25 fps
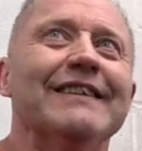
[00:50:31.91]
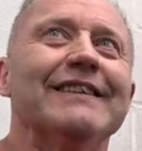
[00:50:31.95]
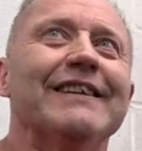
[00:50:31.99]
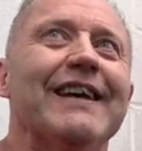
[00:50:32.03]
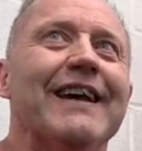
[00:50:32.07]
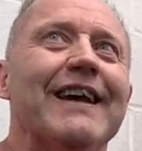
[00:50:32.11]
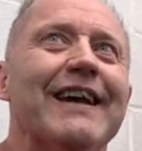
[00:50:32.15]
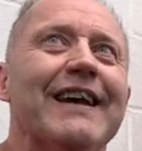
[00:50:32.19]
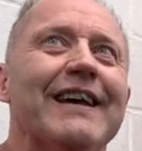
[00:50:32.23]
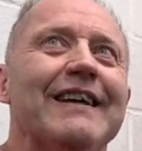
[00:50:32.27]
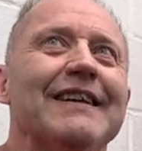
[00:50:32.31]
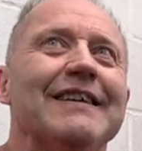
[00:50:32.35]

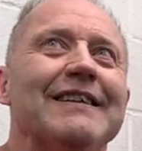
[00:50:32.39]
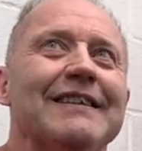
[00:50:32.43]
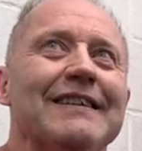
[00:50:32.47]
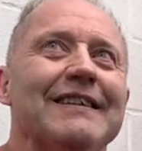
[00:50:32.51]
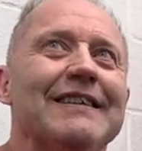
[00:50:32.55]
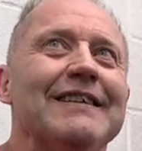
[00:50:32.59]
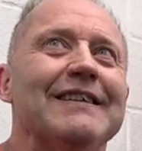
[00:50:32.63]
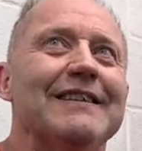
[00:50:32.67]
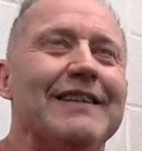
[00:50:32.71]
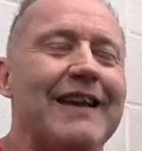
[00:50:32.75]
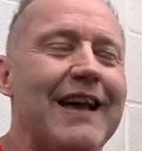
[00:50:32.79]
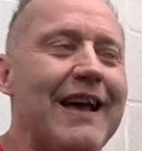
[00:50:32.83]
Yeah,
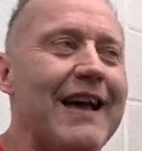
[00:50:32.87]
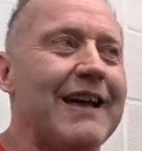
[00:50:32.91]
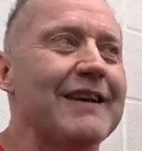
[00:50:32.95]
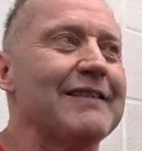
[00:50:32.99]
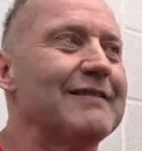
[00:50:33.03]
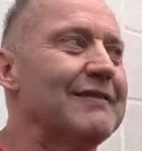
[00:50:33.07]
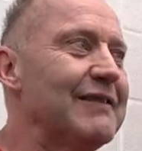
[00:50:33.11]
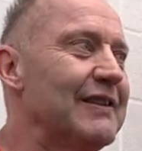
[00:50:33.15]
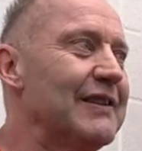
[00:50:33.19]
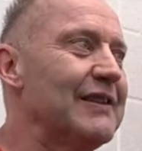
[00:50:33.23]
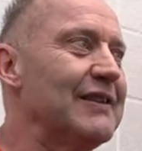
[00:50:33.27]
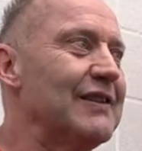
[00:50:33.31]

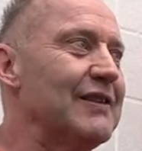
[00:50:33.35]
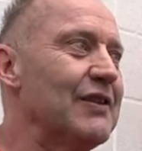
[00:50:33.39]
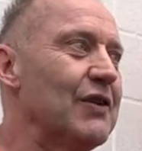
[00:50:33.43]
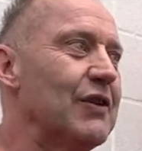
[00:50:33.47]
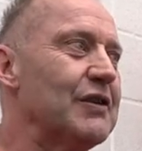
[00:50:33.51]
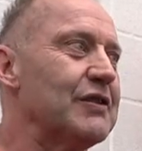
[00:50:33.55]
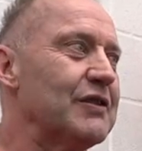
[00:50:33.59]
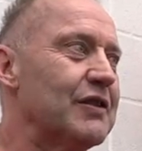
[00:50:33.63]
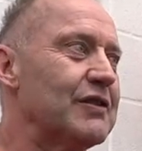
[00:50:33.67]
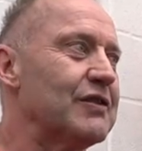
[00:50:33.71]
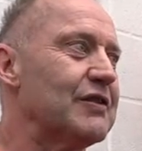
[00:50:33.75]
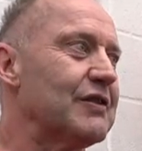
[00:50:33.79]
you know,
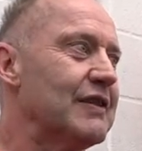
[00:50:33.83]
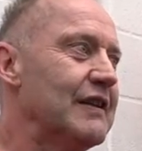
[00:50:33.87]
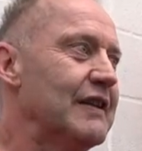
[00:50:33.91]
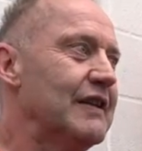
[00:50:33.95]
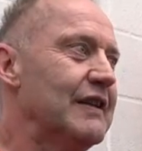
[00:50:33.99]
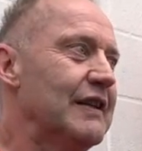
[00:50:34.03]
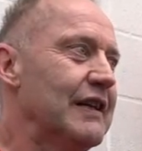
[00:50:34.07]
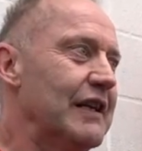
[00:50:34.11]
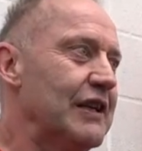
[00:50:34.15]
it's